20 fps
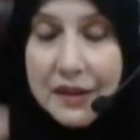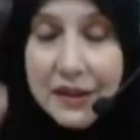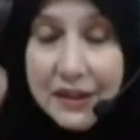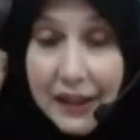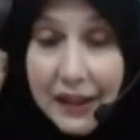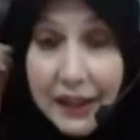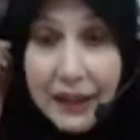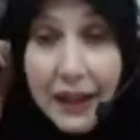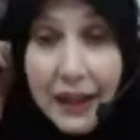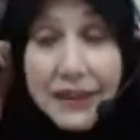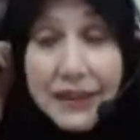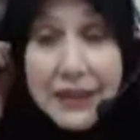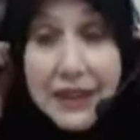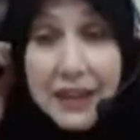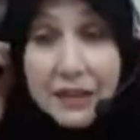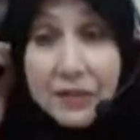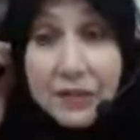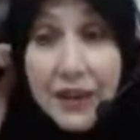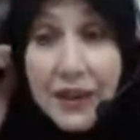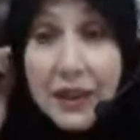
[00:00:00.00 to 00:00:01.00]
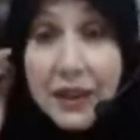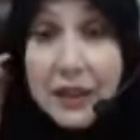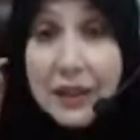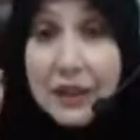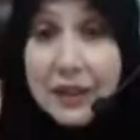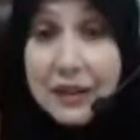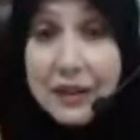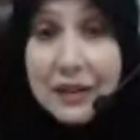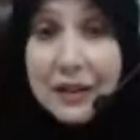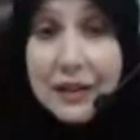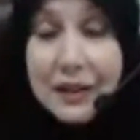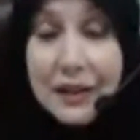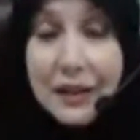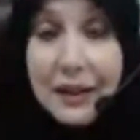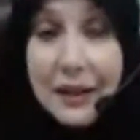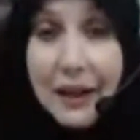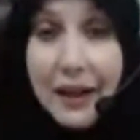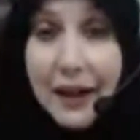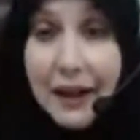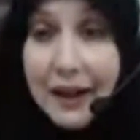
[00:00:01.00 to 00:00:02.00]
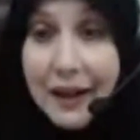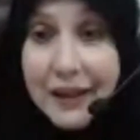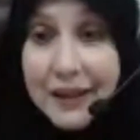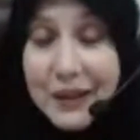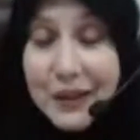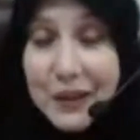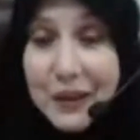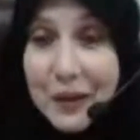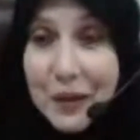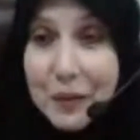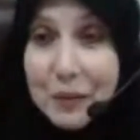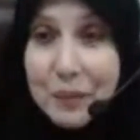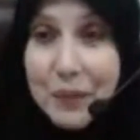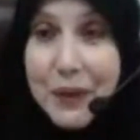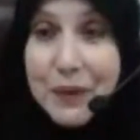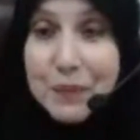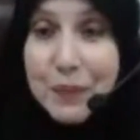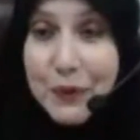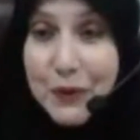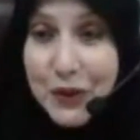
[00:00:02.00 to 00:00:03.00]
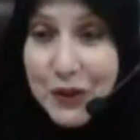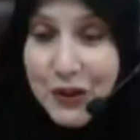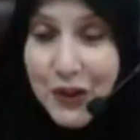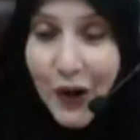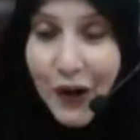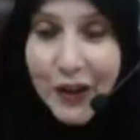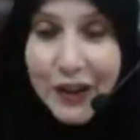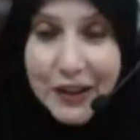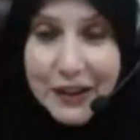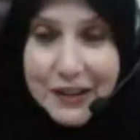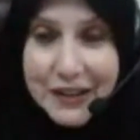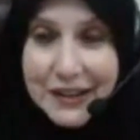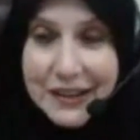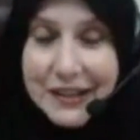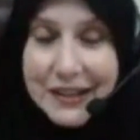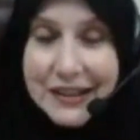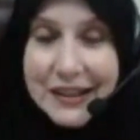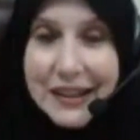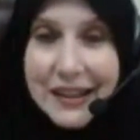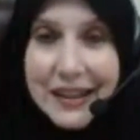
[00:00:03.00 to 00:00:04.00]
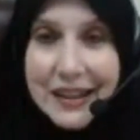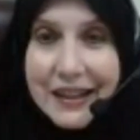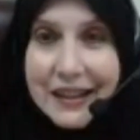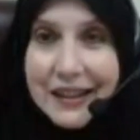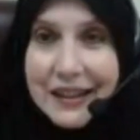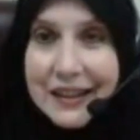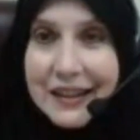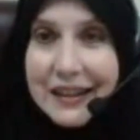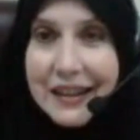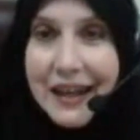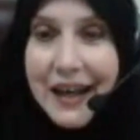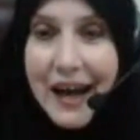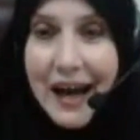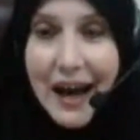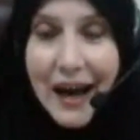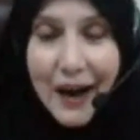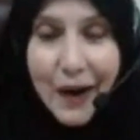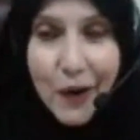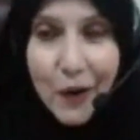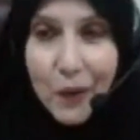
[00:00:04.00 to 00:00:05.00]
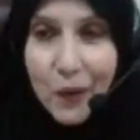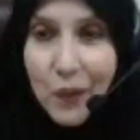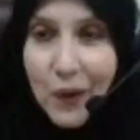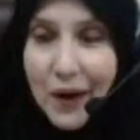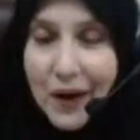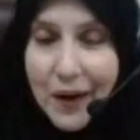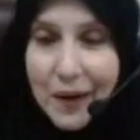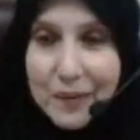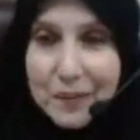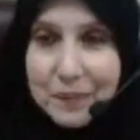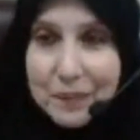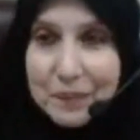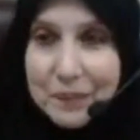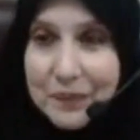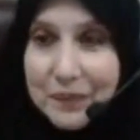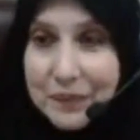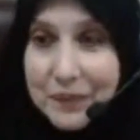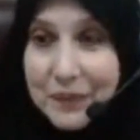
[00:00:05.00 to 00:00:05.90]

with satellite TV and people starting to see how